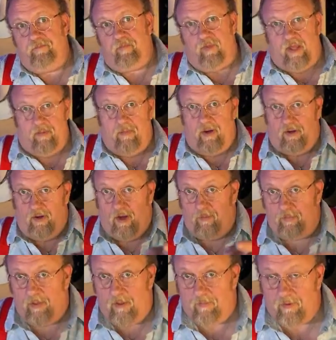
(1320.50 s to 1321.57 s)
He might not
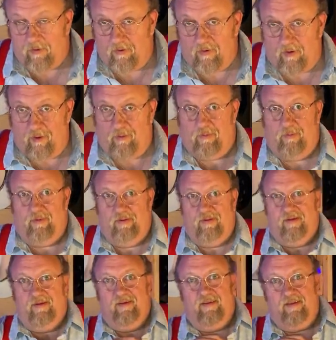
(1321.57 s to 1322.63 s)
play better than you.
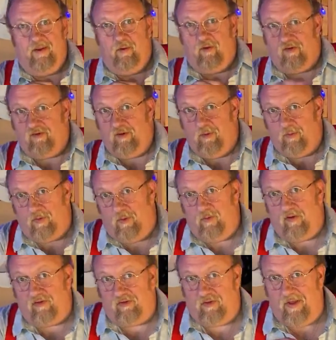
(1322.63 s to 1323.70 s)
You just don't, you
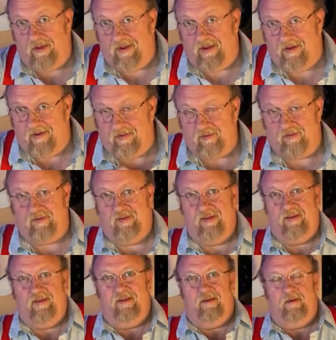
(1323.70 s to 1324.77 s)
just think he
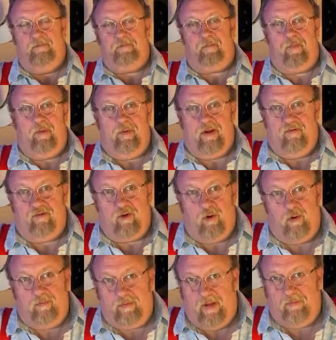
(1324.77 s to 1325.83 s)
does. But
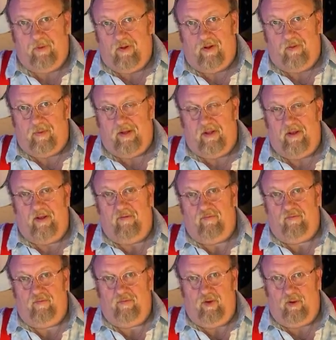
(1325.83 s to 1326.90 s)
I've told people all my
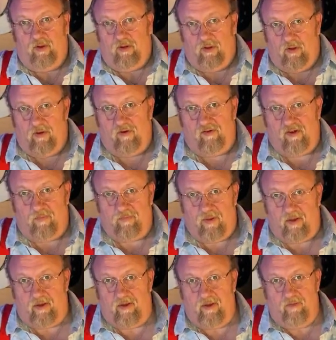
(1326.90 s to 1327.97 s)
life, you can learn
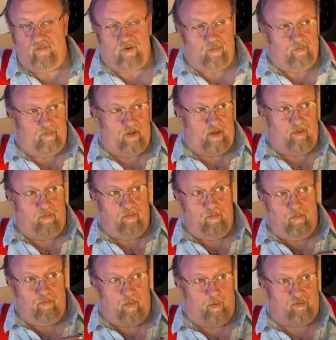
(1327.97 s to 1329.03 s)
something from the
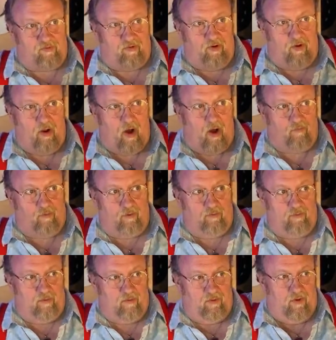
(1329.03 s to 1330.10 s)
most
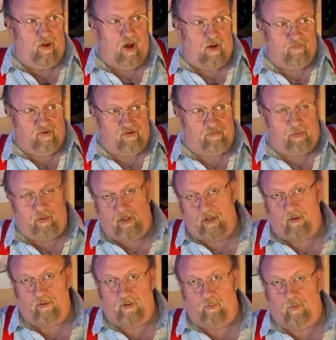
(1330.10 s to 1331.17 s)
novel, novice
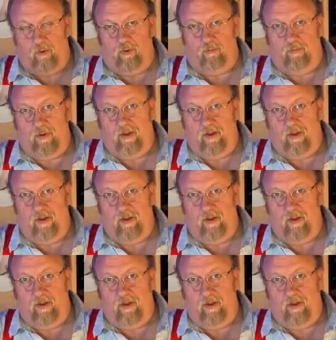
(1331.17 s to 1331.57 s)
player in the room.